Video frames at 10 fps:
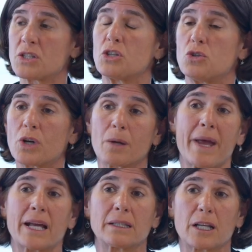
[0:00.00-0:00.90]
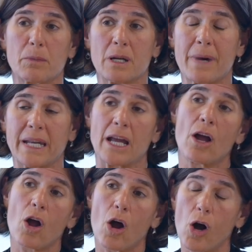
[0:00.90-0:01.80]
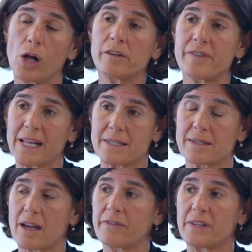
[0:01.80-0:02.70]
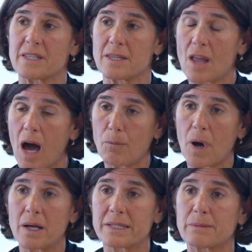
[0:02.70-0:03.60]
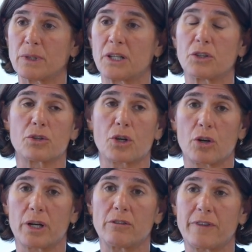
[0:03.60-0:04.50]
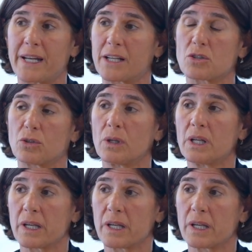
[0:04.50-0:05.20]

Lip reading: it, you can make a little bit of money. All of that stuff is not possible under the current financial